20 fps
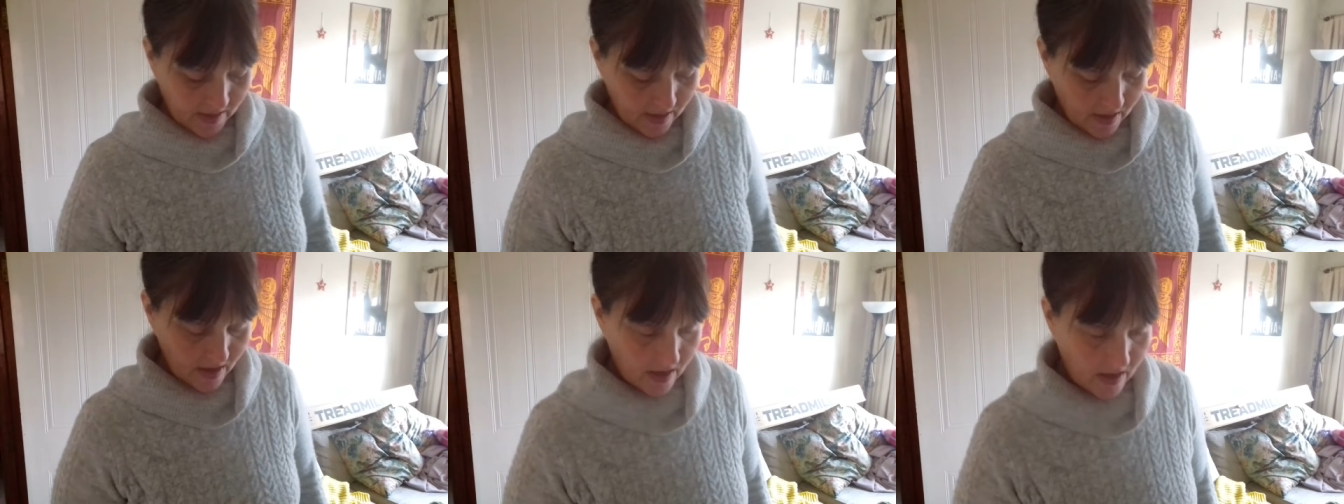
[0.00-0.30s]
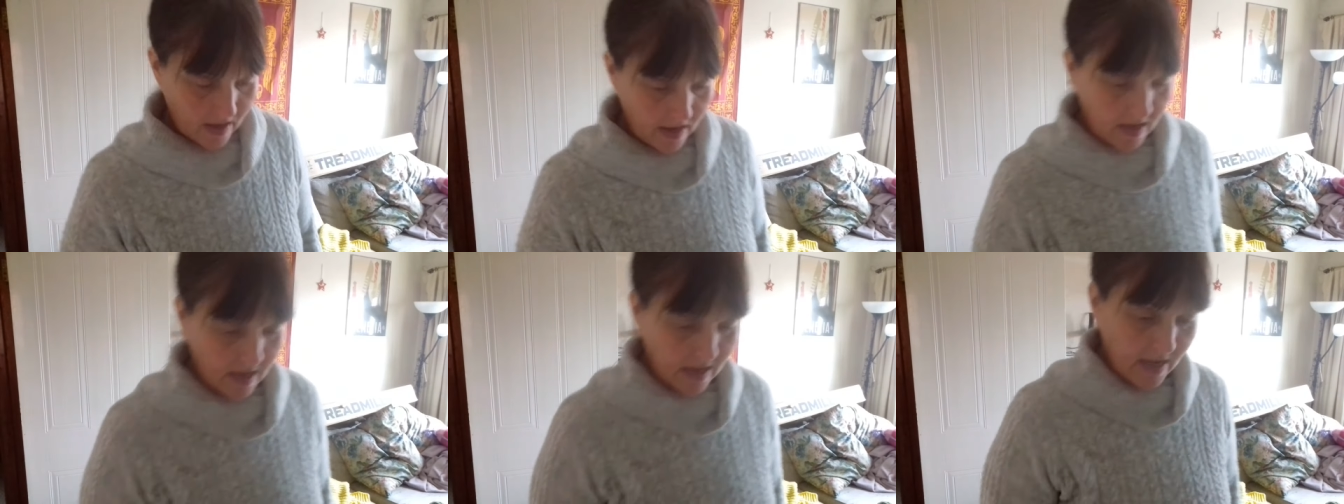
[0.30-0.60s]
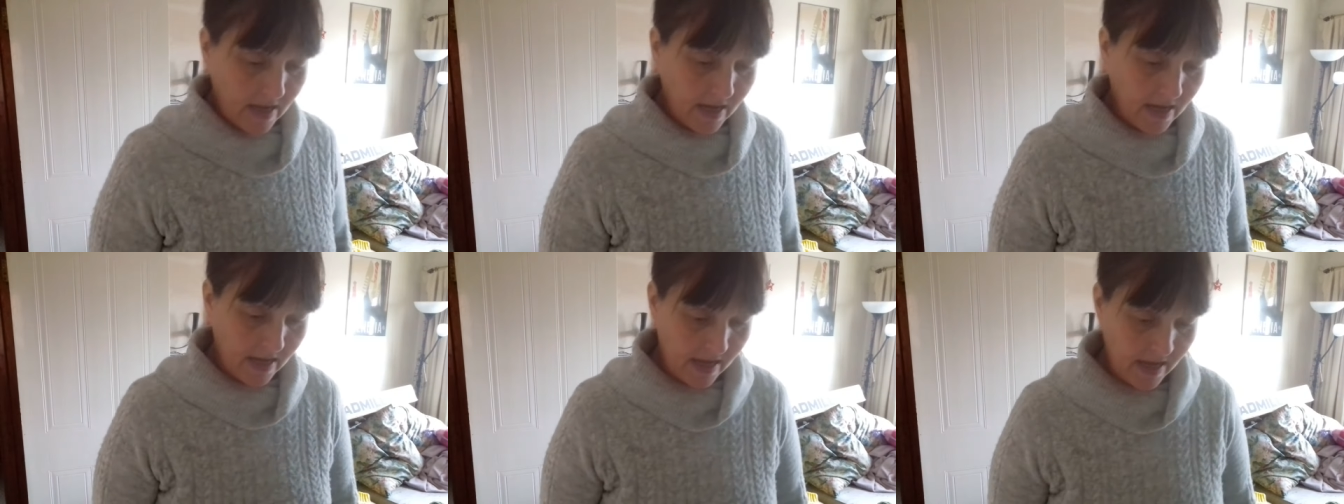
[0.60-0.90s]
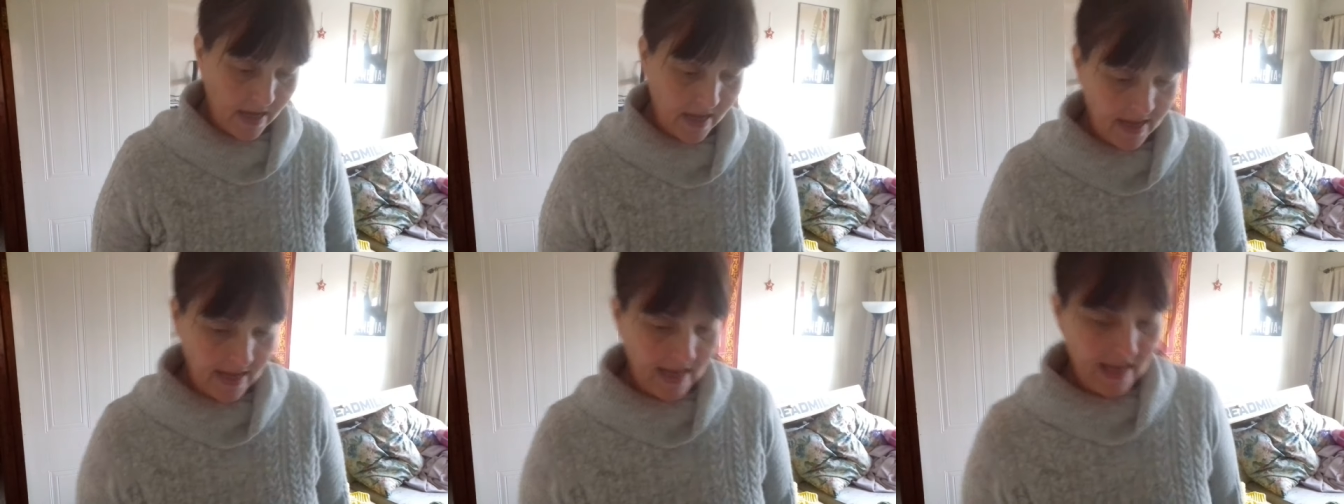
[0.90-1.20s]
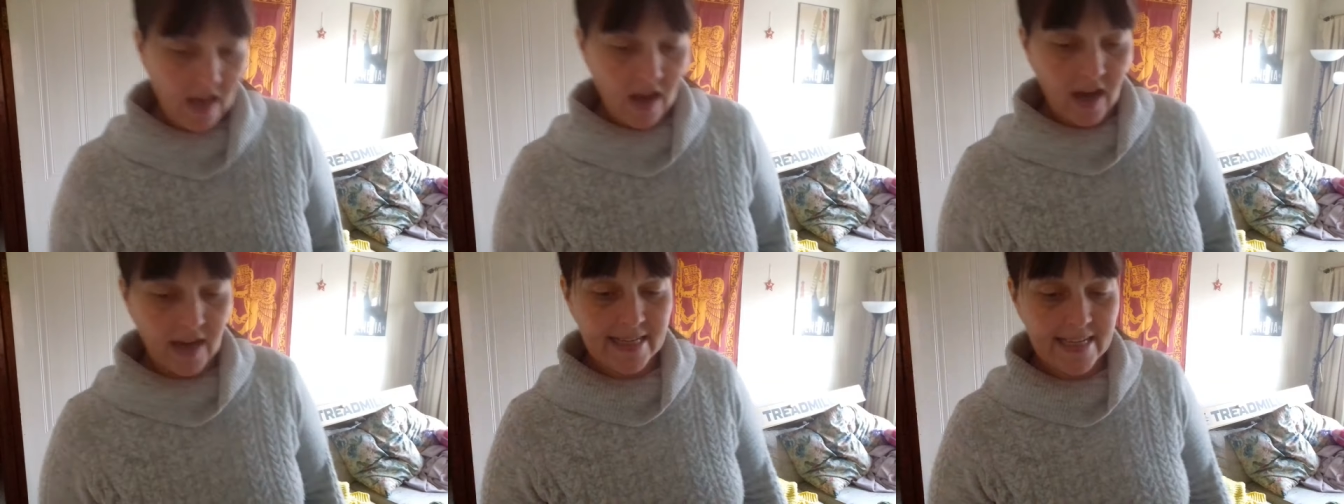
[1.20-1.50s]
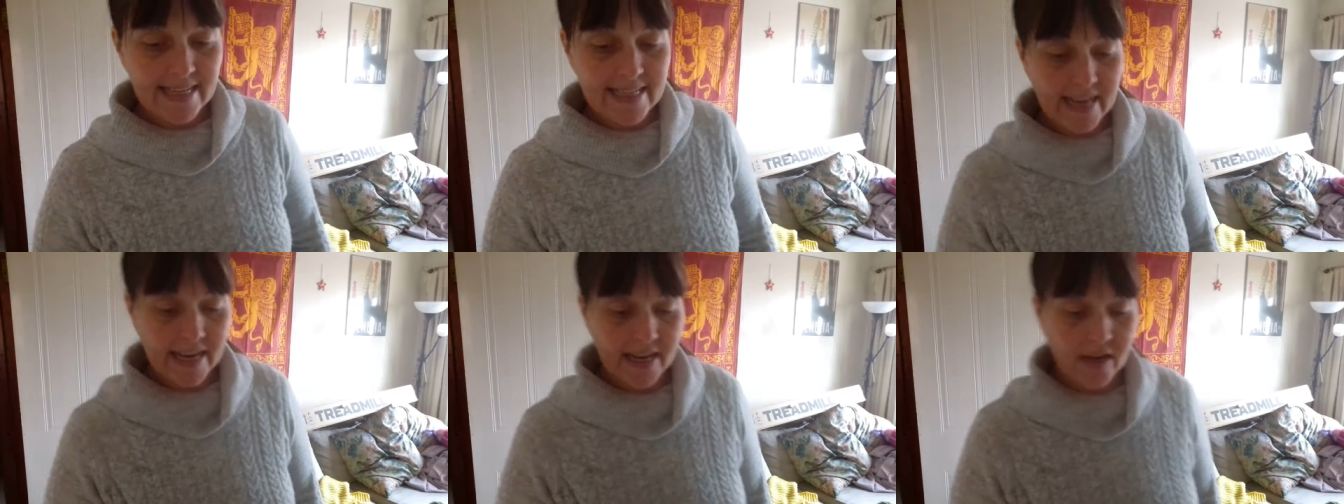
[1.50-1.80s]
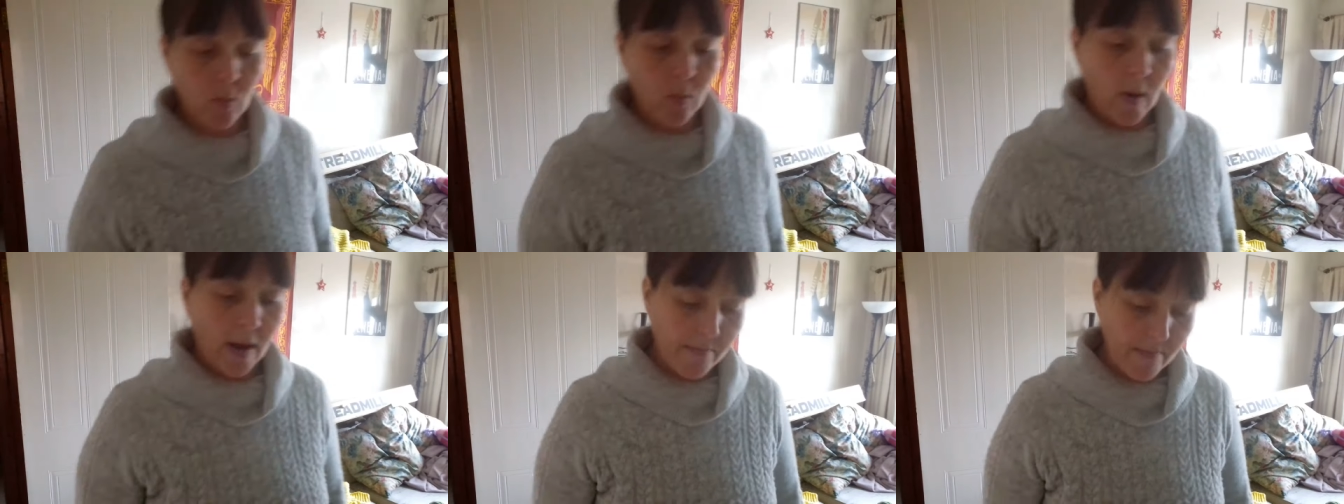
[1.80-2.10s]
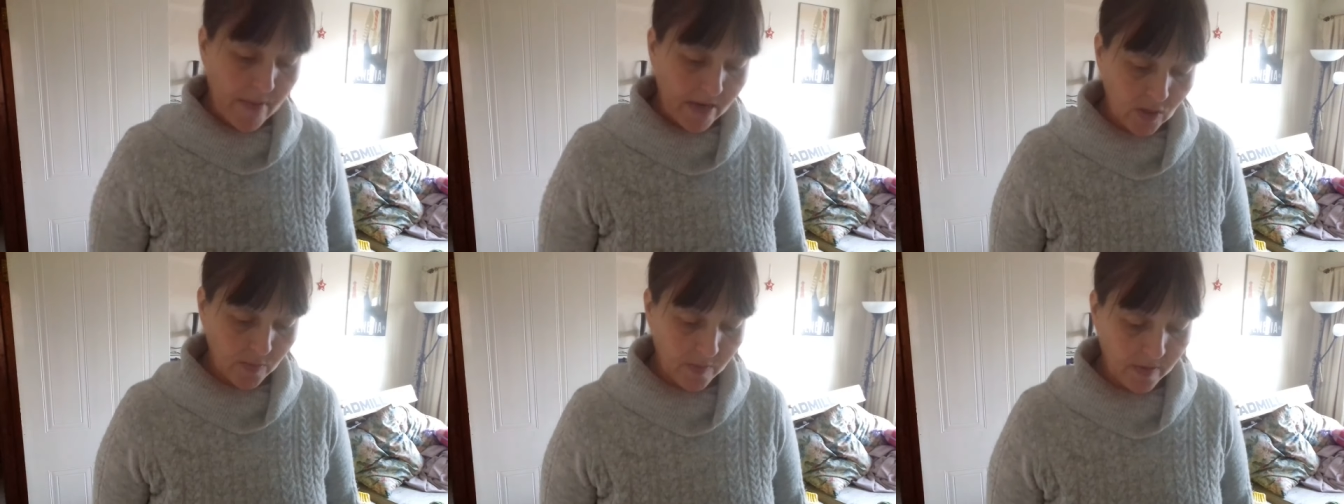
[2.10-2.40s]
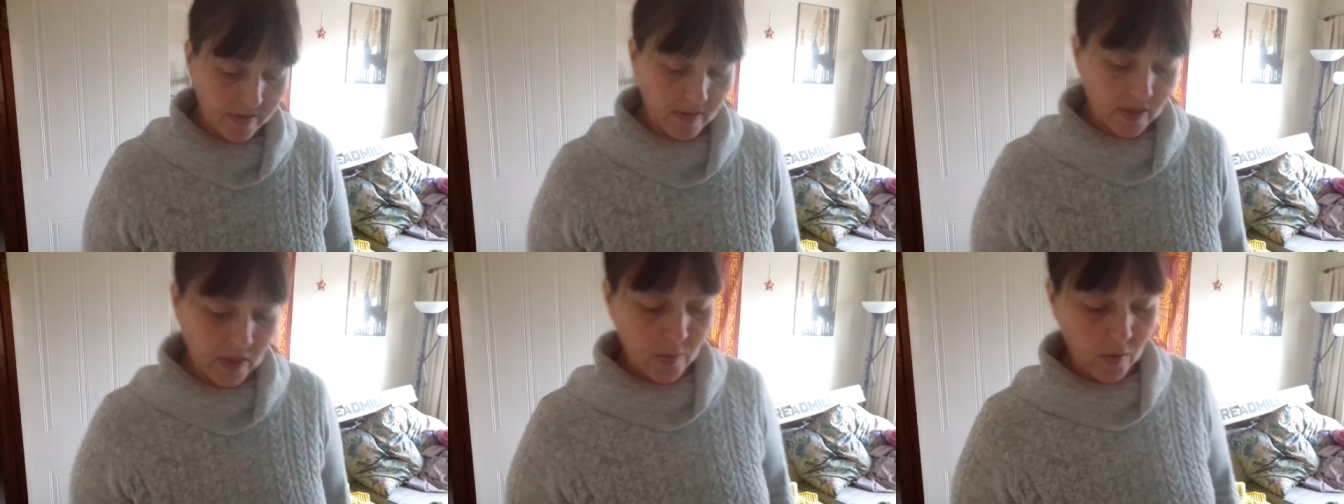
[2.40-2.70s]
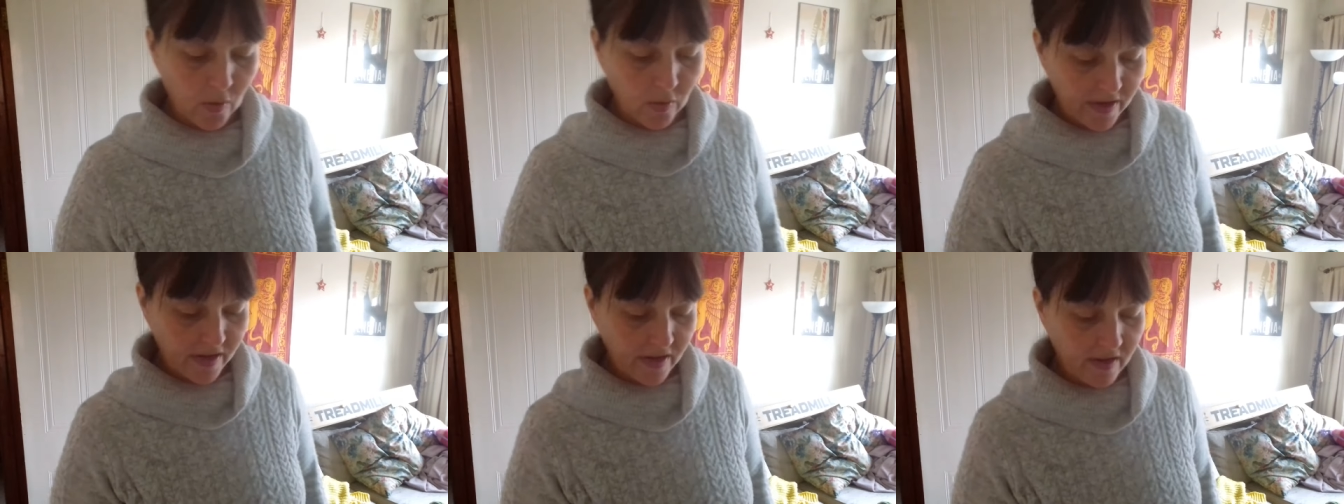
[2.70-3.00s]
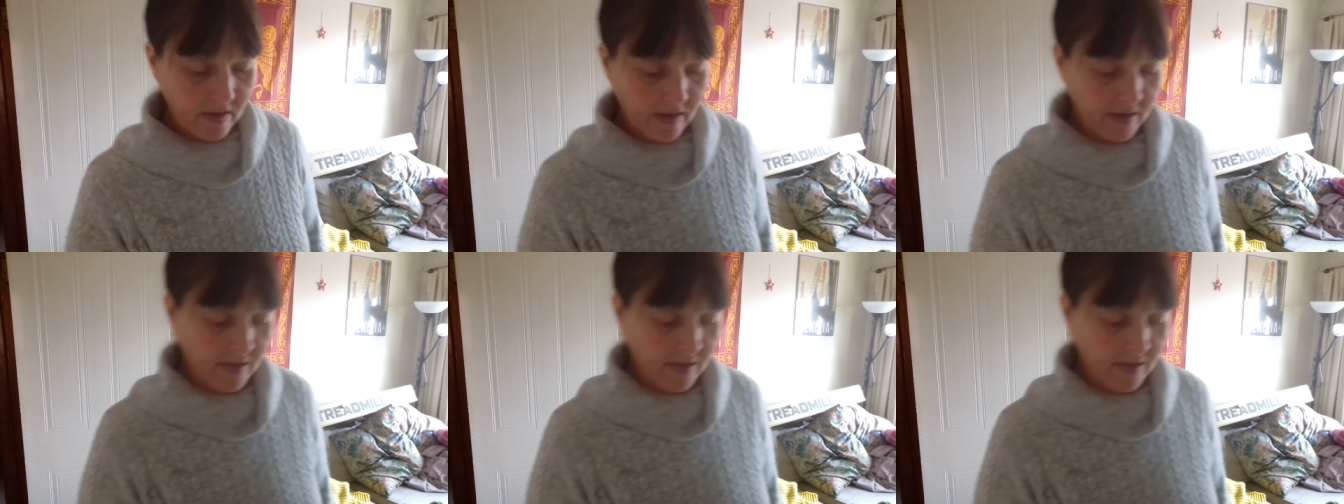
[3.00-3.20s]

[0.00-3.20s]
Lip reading: I did take a weight measurement this morning